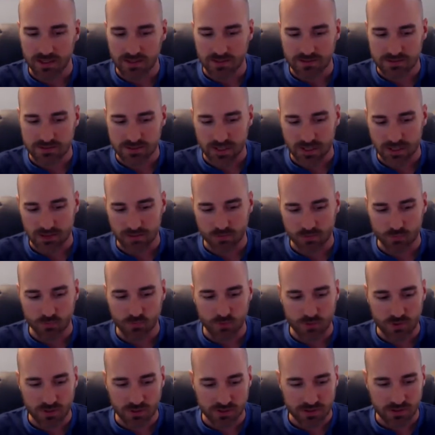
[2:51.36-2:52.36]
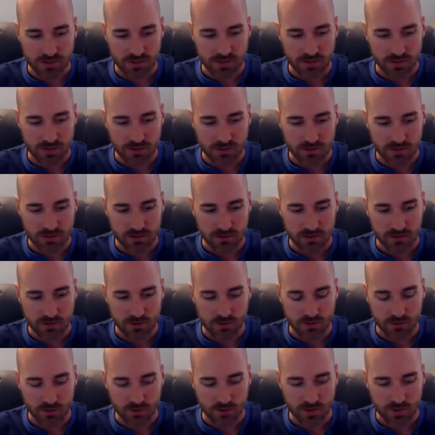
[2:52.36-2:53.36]
got a really
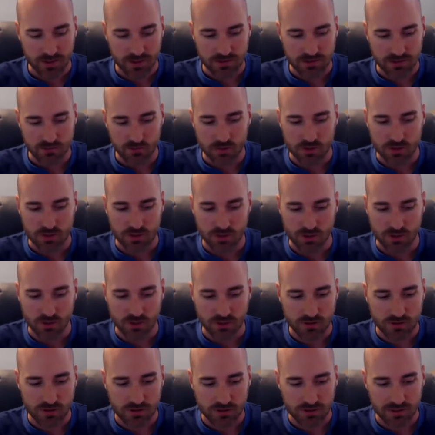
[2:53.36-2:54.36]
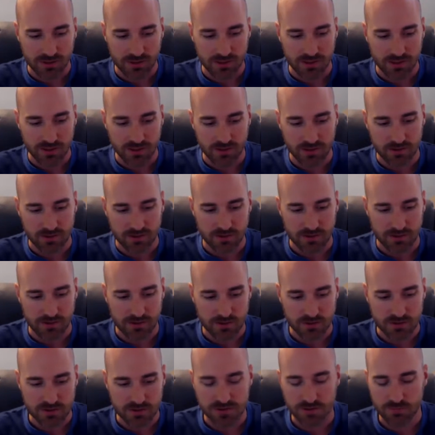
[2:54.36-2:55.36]
great return, and
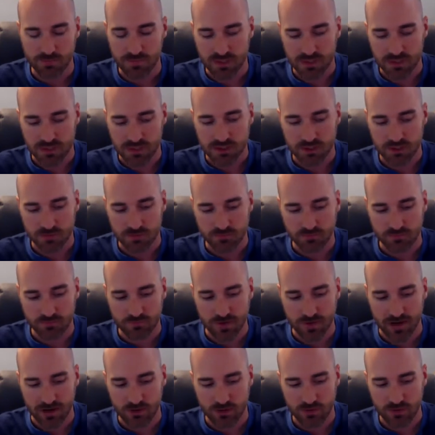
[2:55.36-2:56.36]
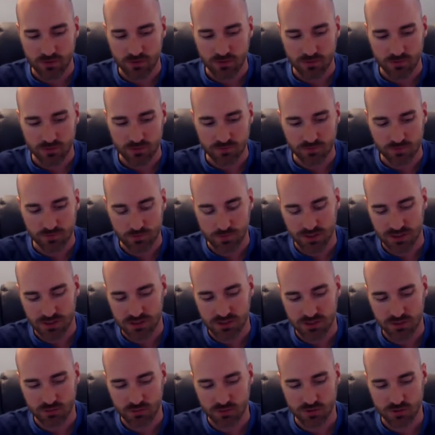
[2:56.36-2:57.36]
there's diminishing
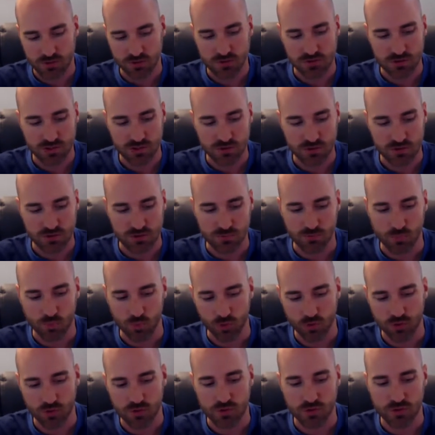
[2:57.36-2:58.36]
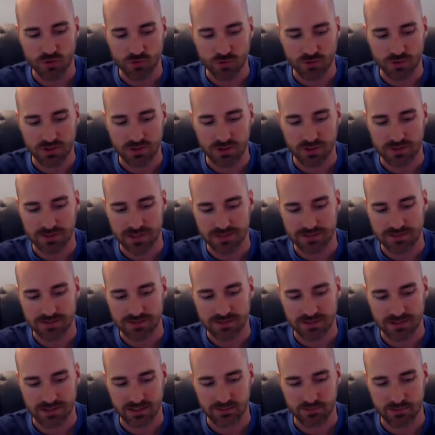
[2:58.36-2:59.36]
returns on it. So the more you do it, the less it's
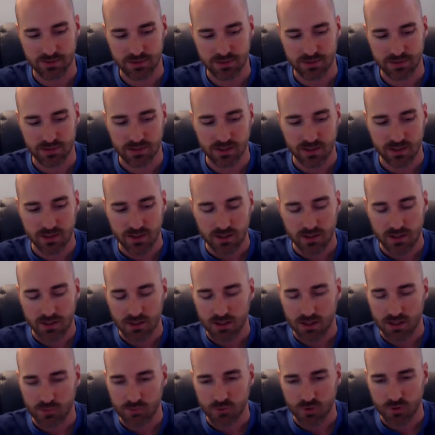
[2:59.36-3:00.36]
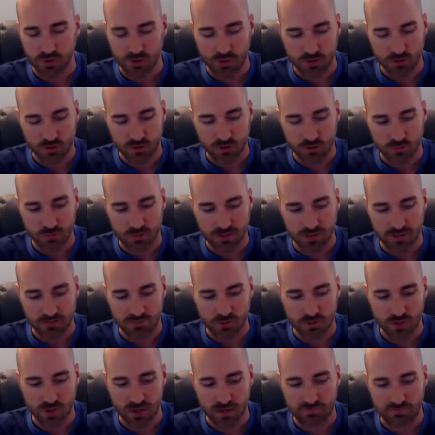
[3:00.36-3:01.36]
going to become critical. But if
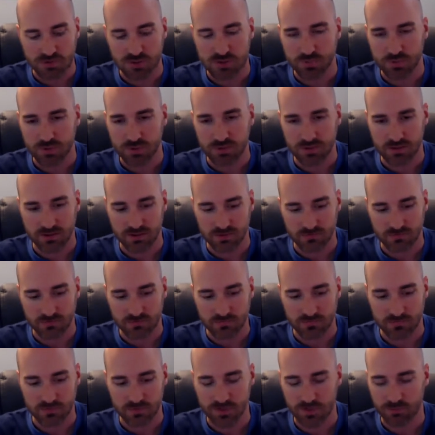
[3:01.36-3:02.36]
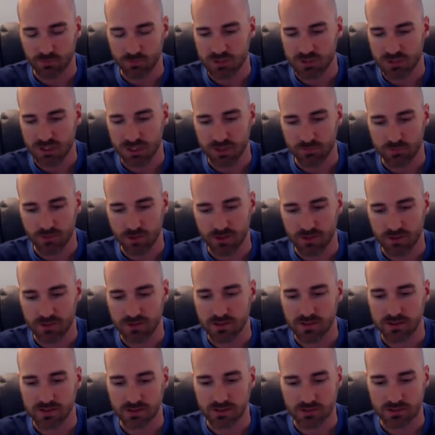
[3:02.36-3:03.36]
you haven't spent very much time on it,
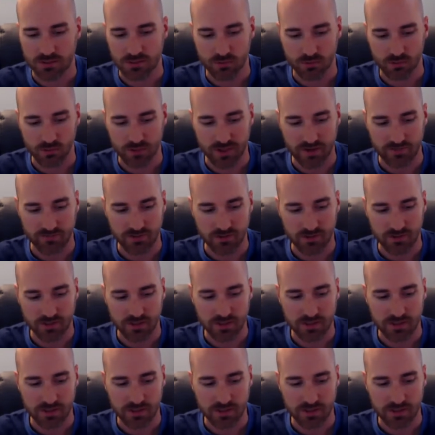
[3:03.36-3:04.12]
then you will definitely